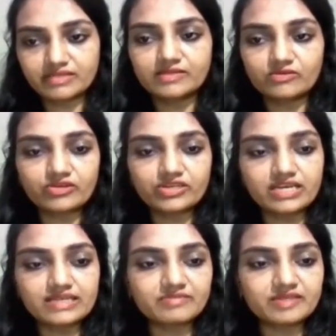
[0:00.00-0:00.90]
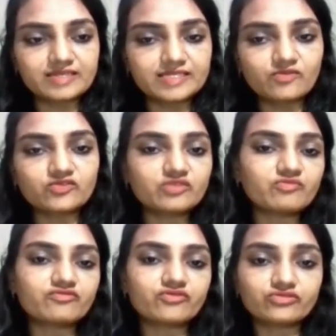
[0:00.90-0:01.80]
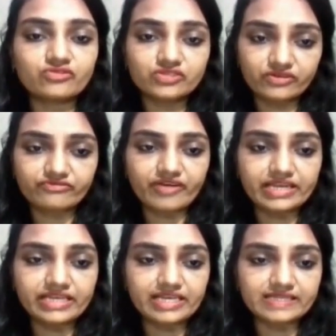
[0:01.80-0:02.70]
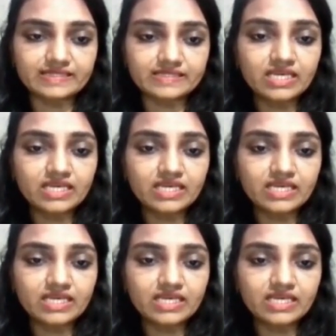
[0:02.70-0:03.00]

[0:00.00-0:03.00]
organism is responsible for causing filariasis.